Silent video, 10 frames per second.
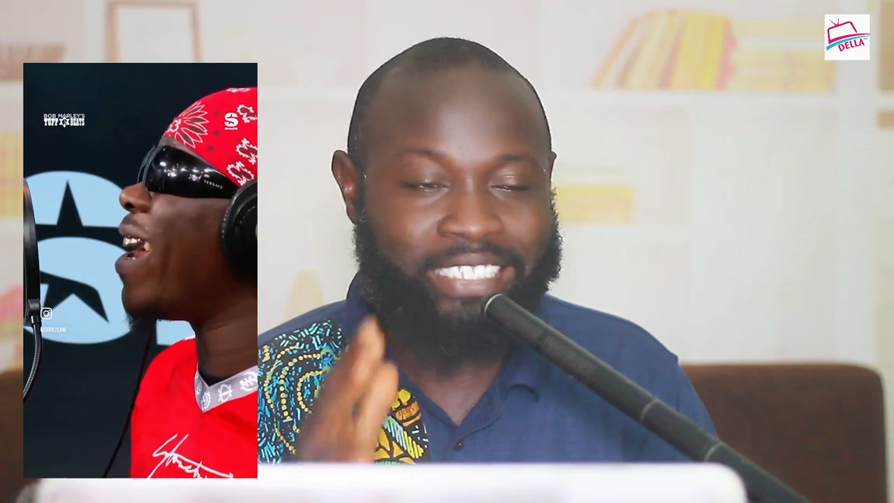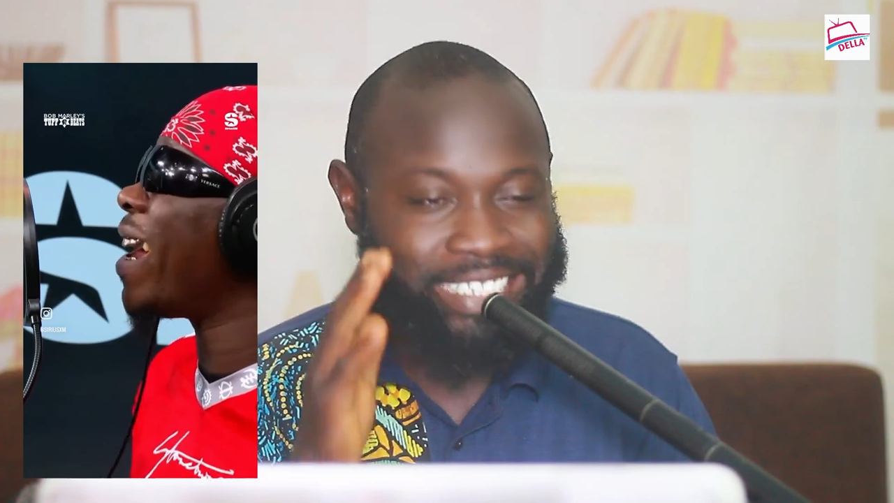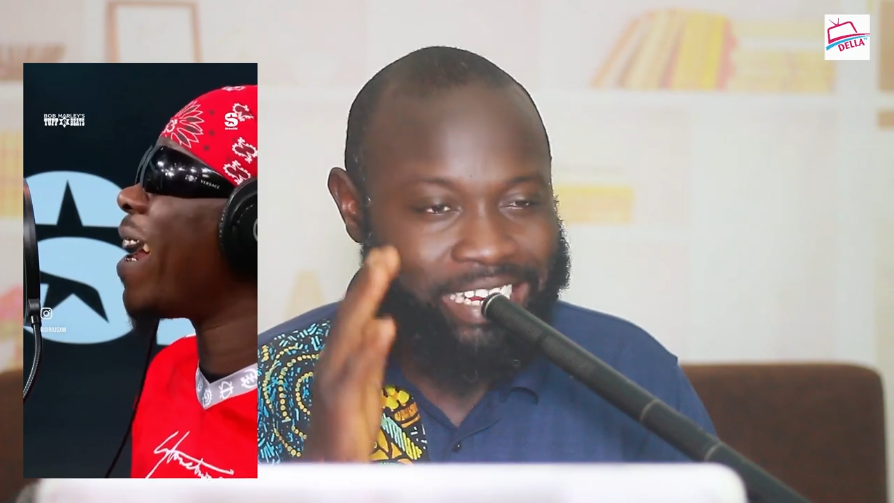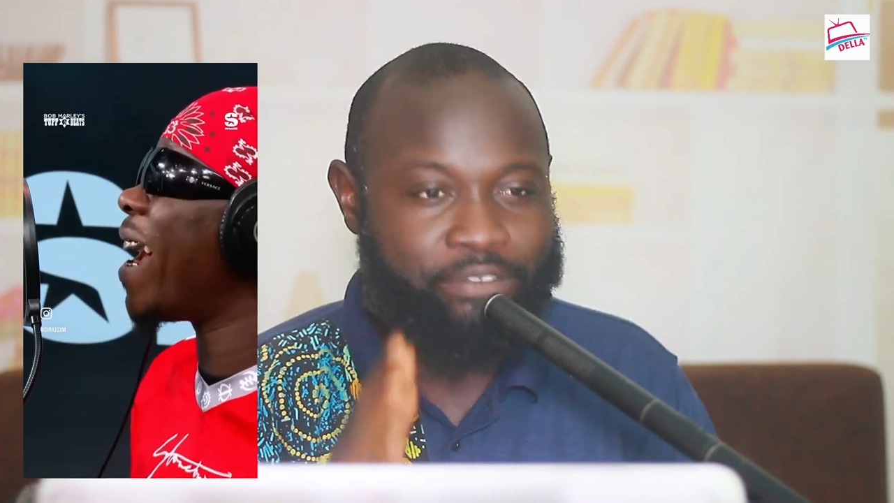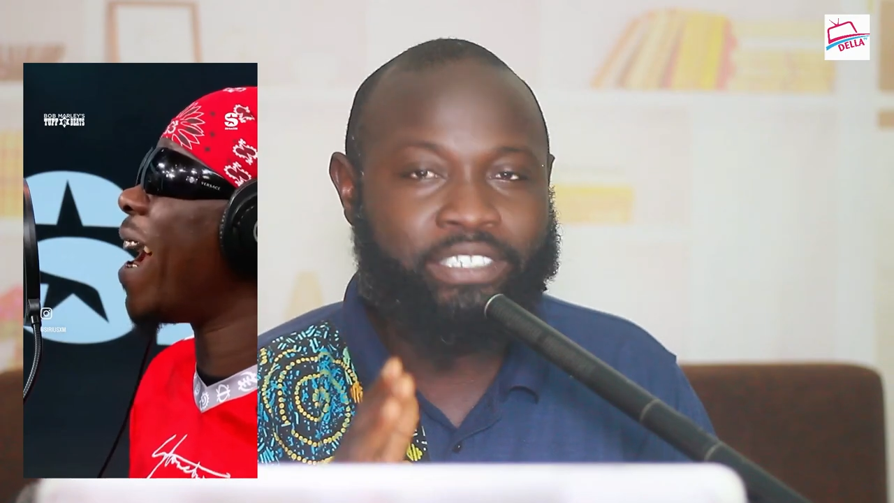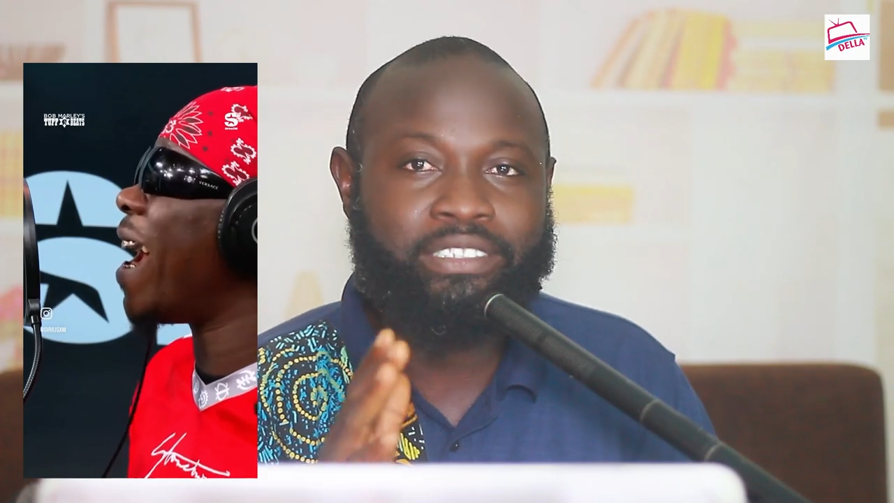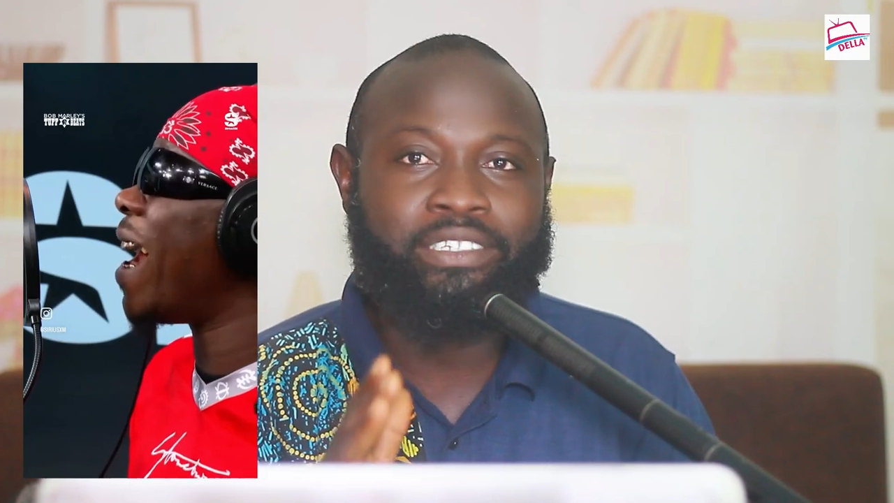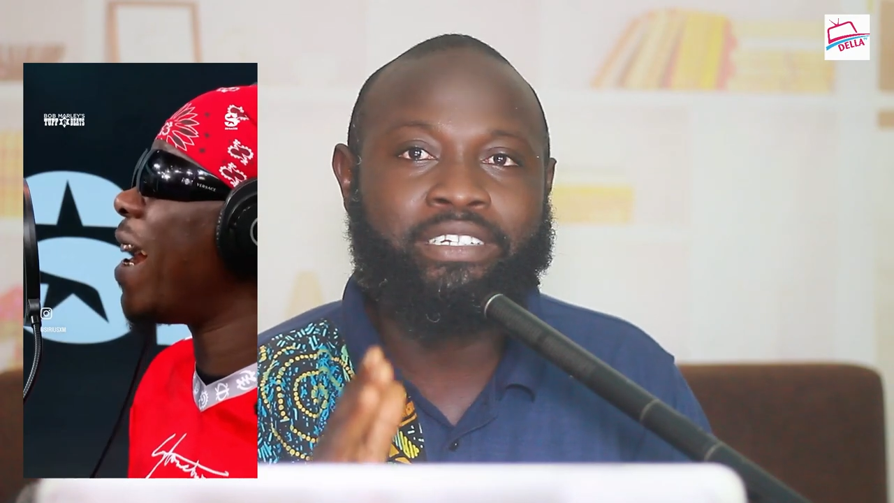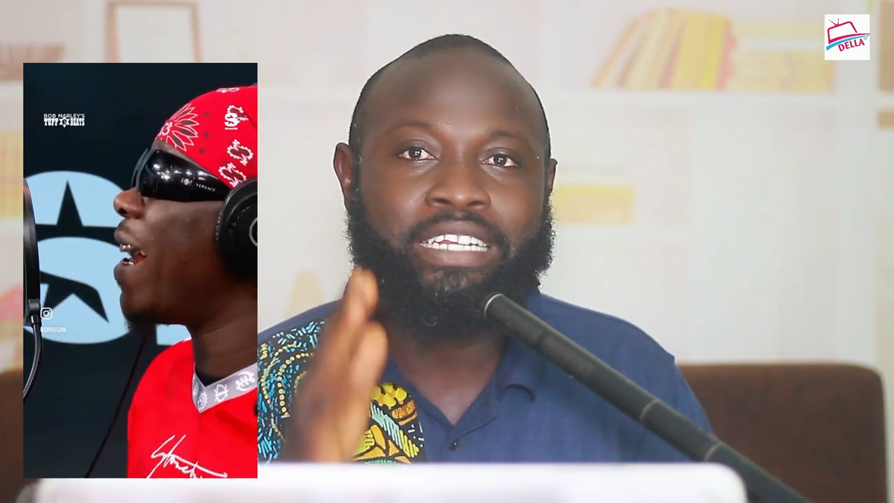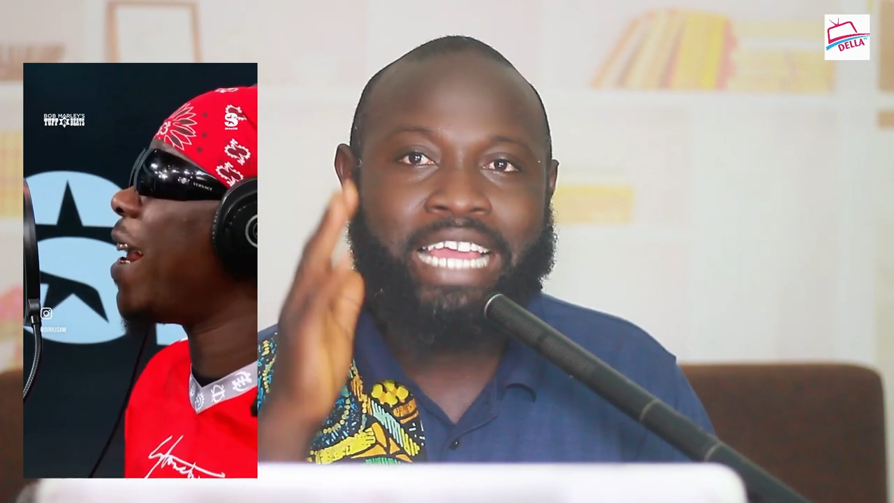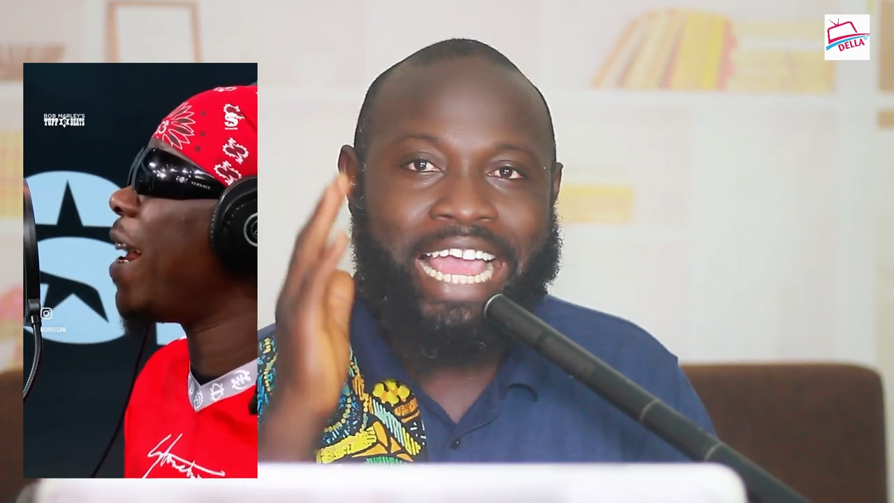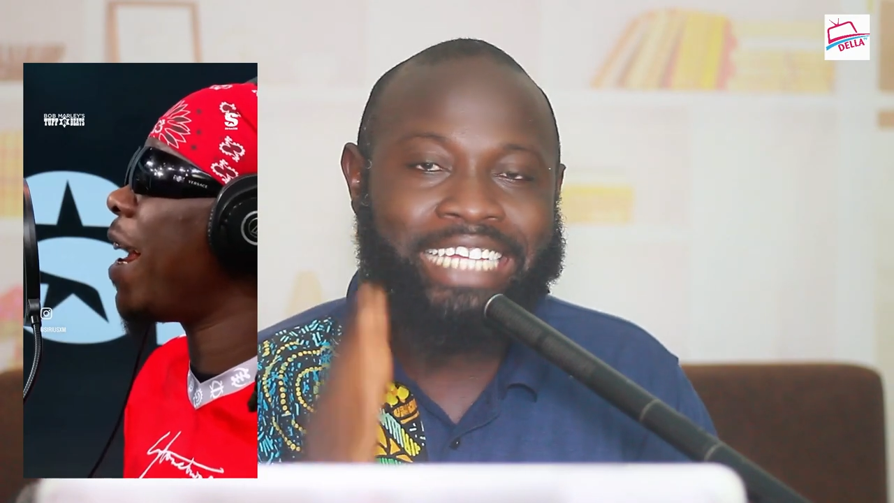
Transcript: Livingston